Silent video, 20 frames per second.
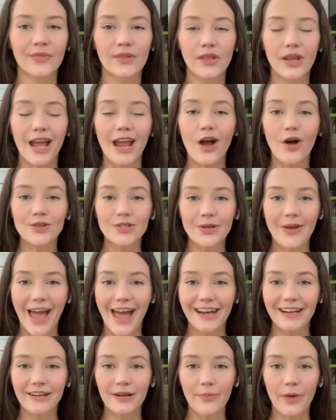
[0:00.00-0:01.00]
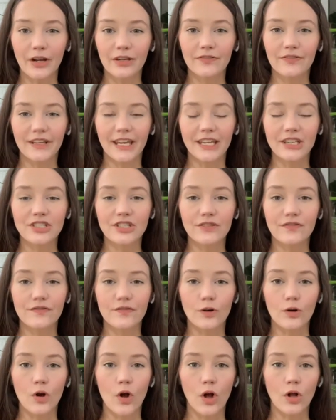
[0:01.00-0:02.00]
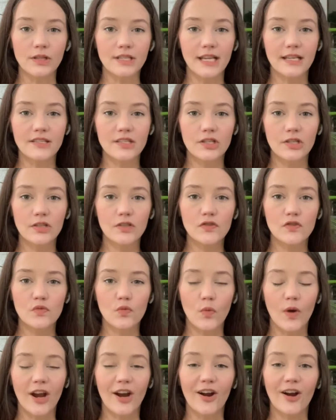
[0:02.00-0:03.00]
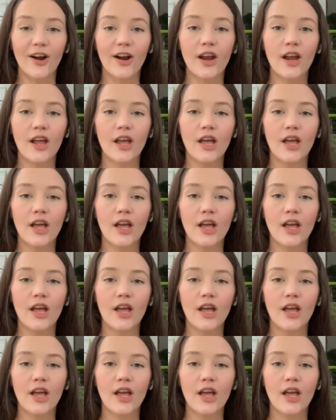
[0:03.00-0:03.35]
I also added a modification for all testers where